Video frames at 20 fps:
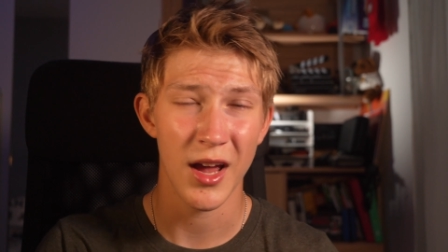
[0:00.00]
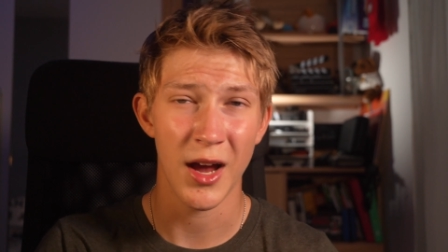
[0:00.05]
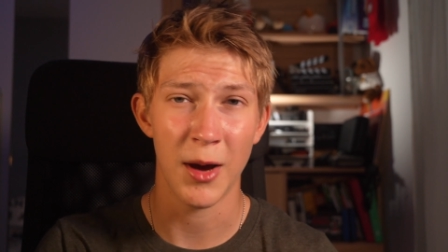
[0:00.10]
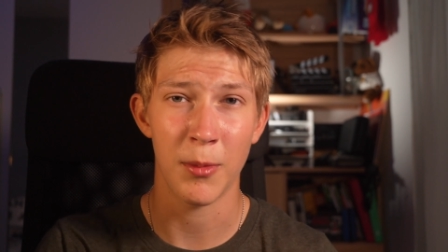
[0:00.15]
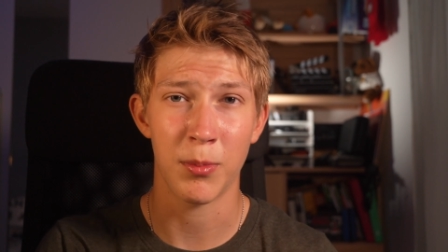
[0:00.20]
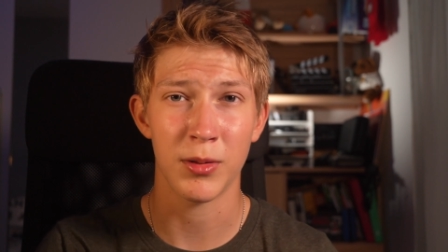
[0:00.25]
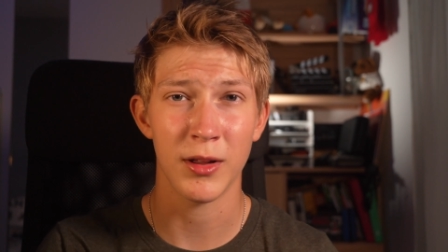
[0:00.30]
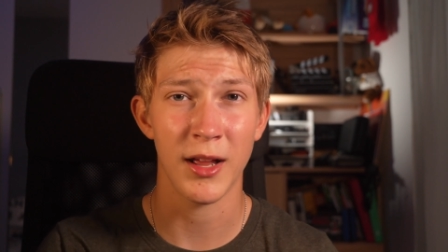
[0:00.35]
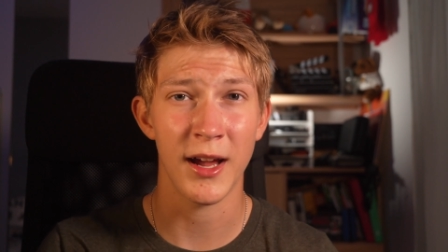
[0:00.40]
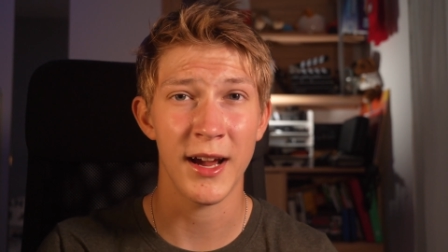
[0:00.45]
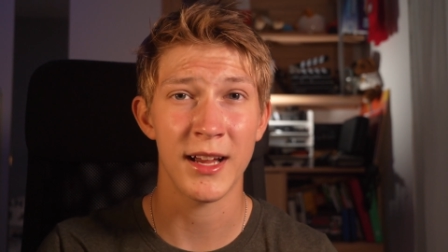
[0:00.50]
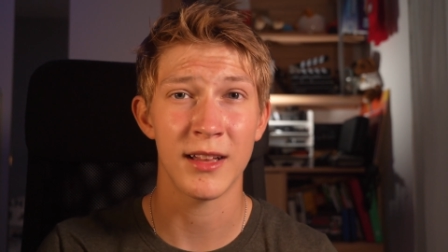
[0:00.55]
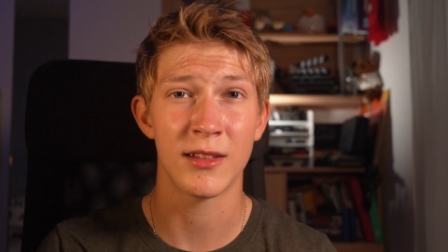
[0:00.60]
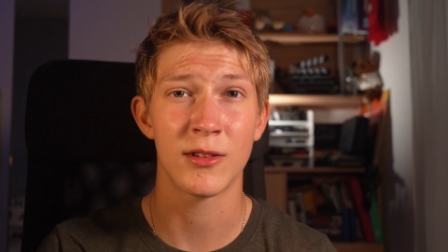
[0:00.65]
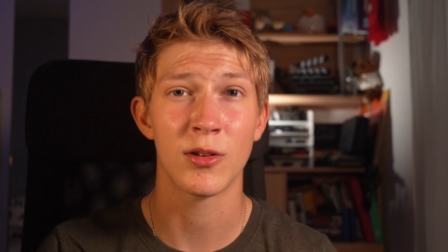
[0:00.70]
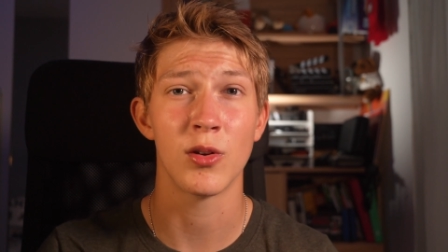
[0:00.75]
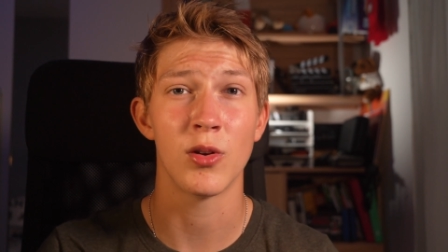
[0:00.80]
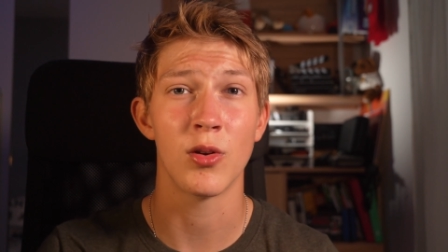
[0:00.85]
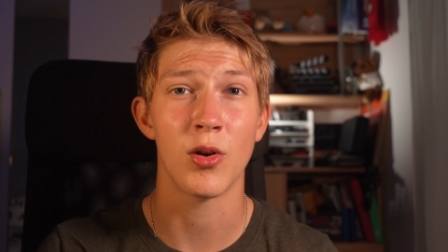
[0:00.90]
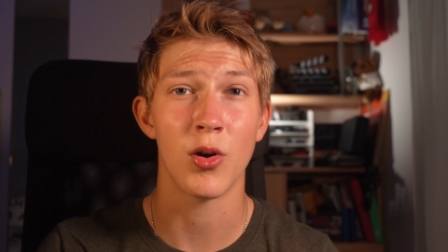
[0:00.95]
apply it
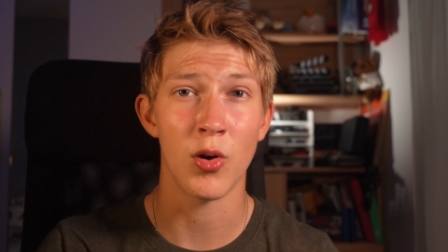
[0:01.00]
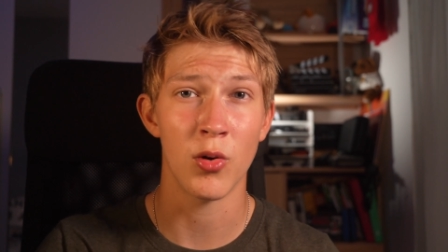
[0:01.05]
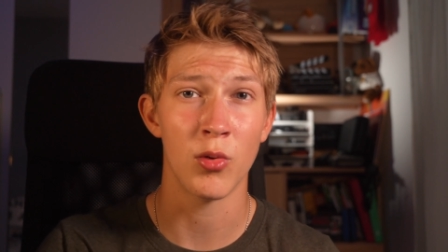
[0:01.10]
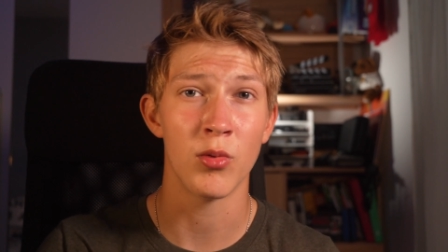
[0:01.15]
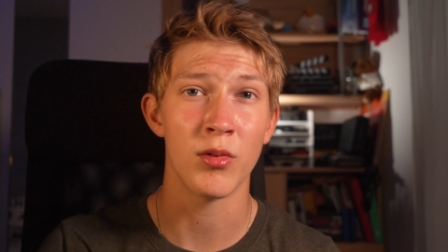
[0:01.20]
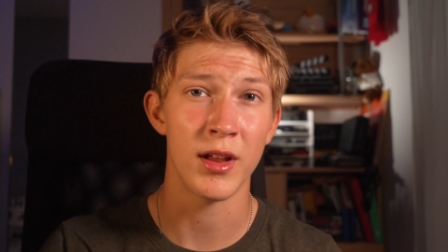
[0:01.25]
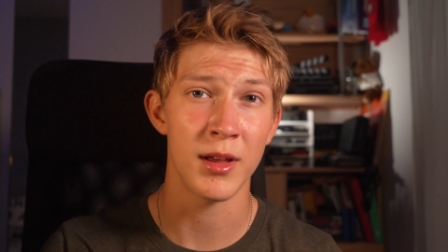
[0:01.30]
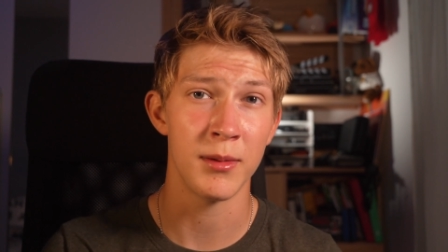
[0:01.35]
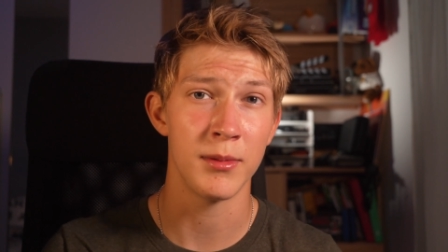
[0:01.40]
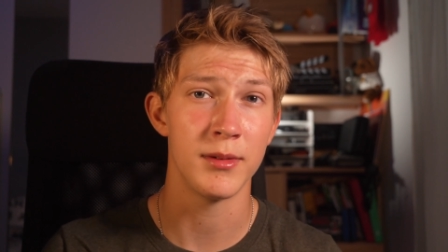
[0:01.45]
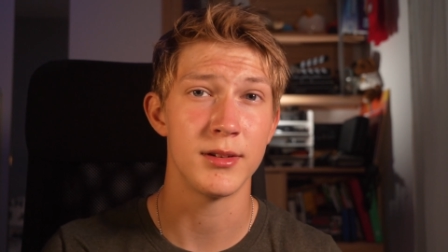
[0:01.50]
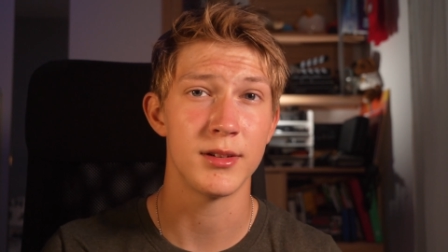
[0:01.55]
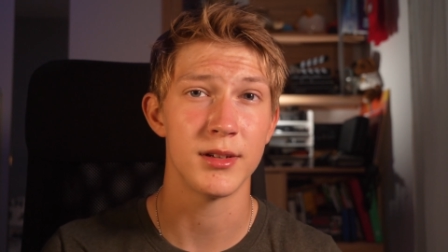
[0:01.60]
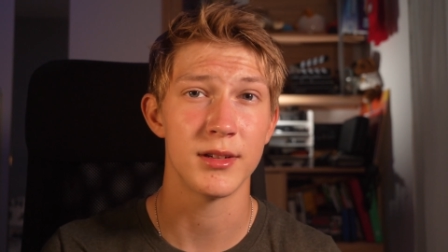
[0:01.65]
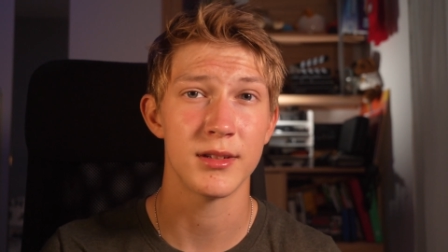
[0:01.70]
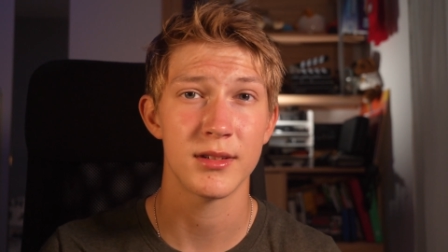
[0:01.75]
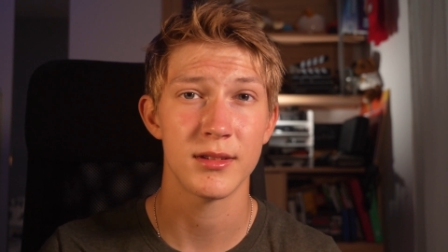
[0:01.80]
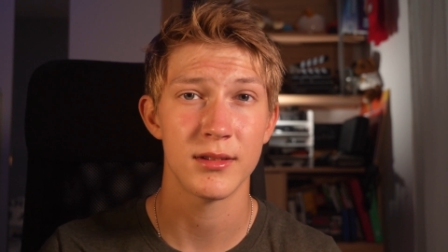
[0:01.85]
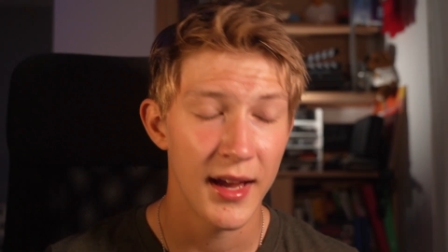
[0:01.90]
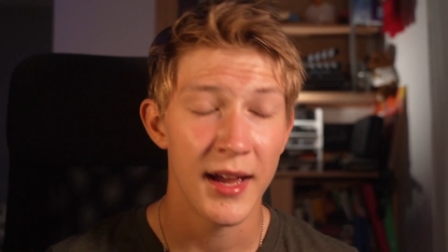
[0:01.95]
to your own images.